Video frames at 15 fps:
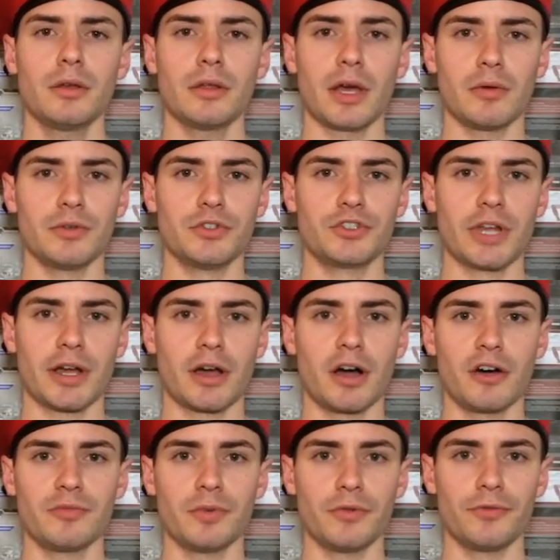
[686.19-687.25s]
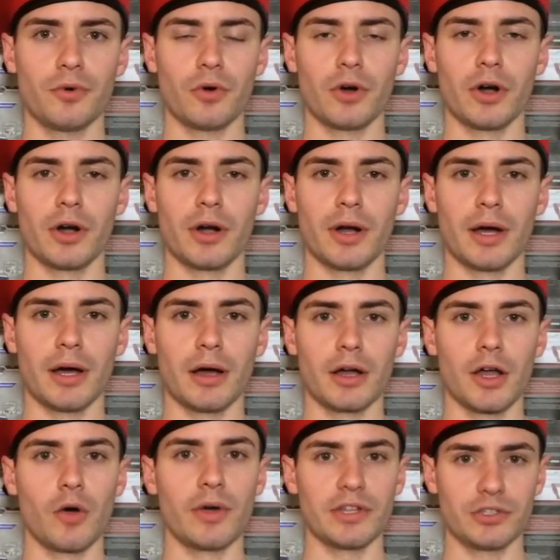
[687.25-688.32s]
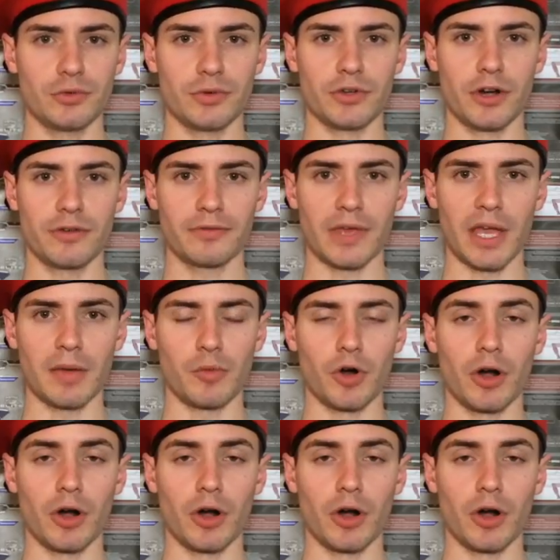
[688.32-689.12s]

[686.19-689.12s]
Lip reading: I would check off before going to a Nerf game,